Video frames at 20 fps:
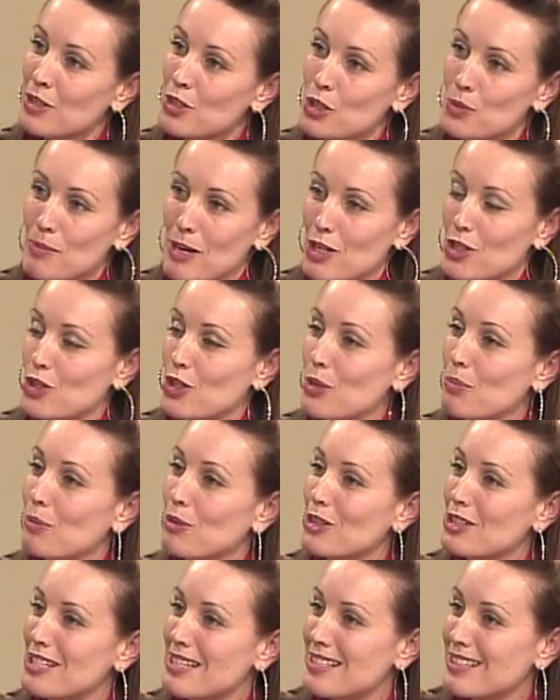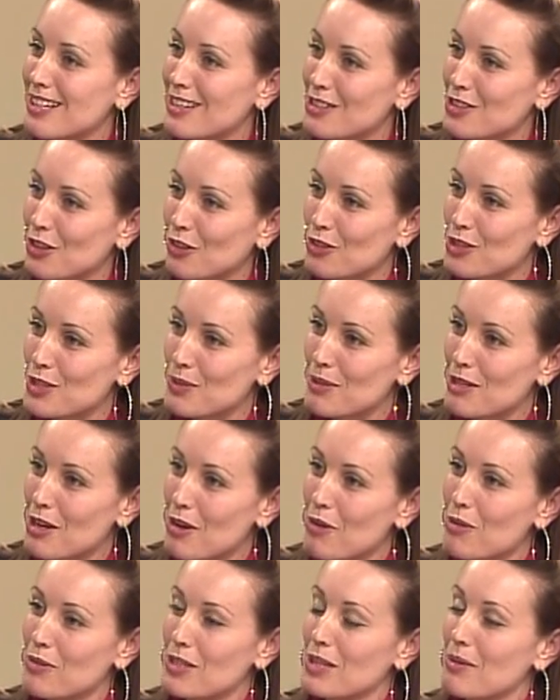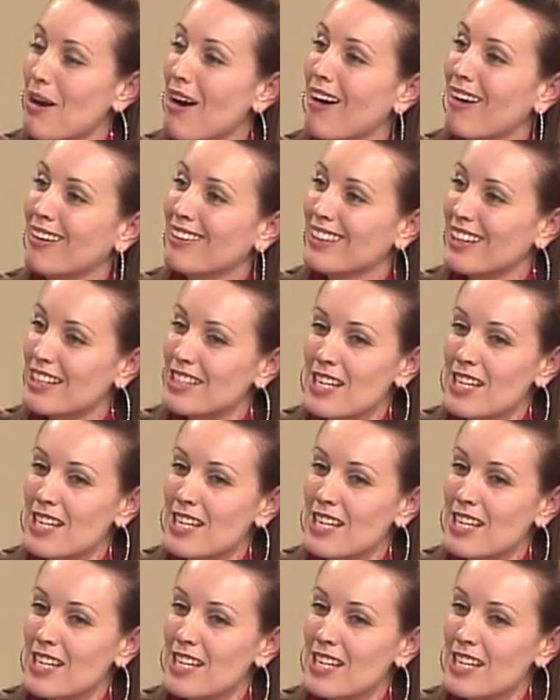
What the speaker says: just make sure you put your details on so we know who you are.